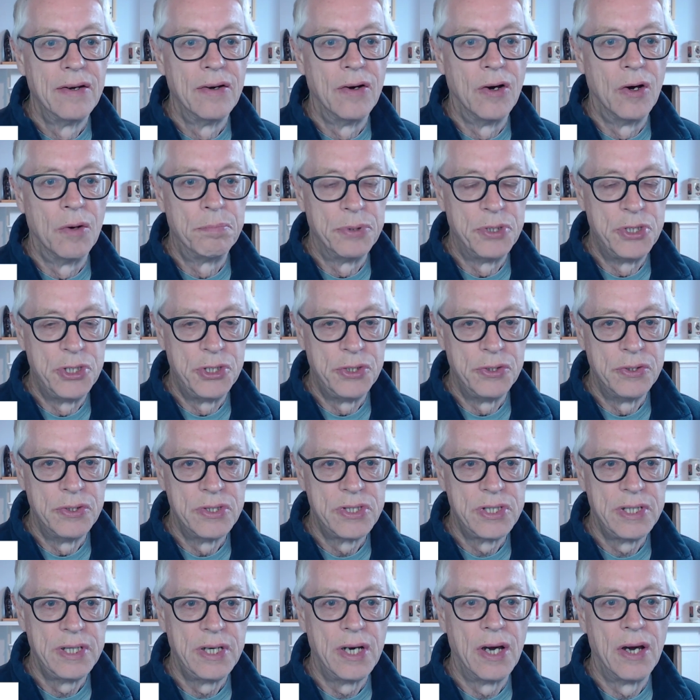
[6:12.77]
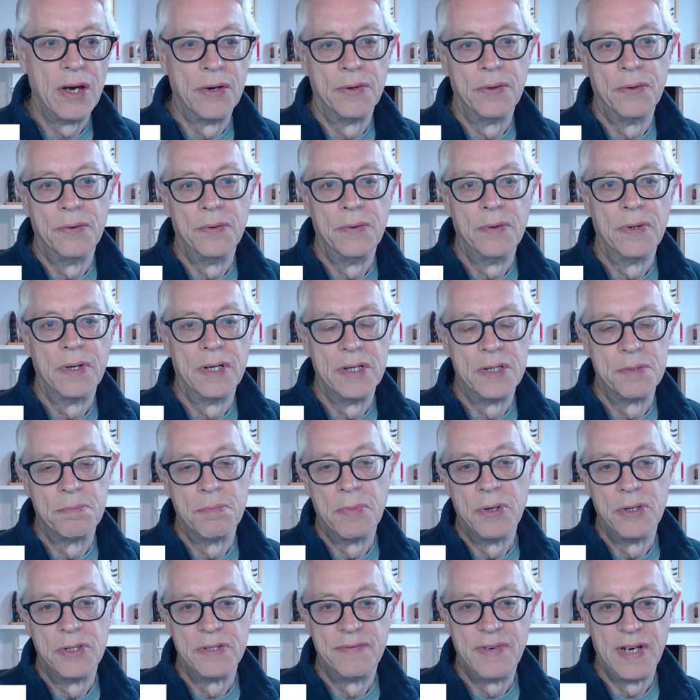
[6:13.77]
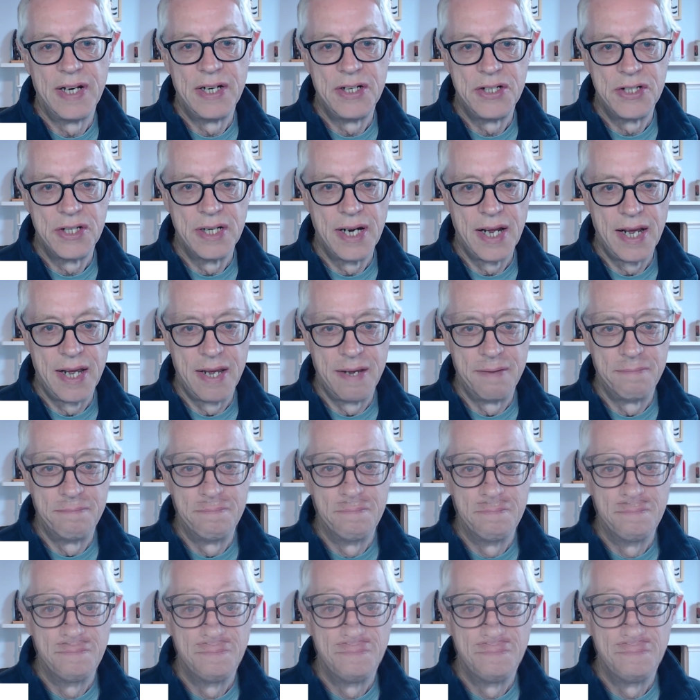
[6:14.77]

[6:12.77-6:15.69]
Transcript: opportunity, O, and motivation, M.